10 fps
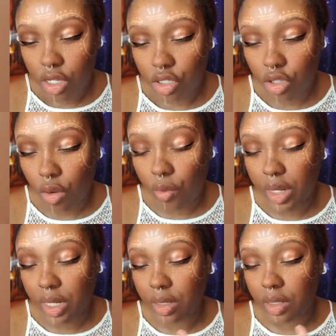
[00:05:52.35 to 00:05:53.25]
So
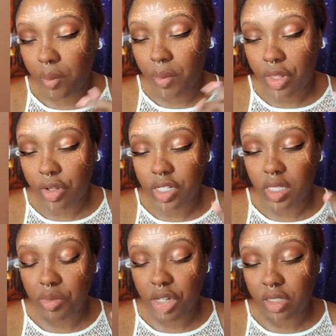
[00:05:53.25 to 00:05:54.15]
when the mother is
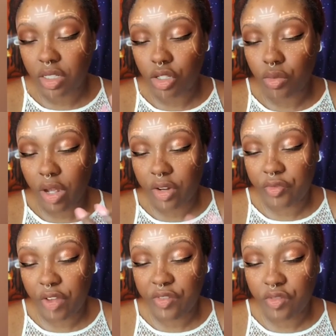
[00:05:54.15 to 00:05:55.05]
subjected to
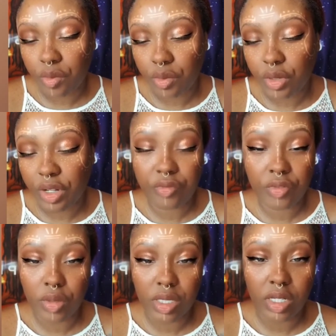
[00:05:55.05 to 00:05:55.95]
unfavorable
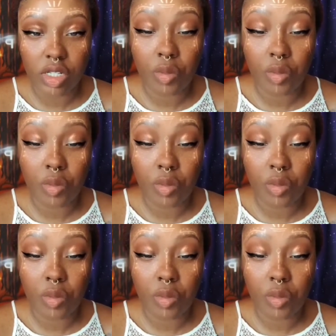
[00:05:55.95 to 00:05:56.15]
influences,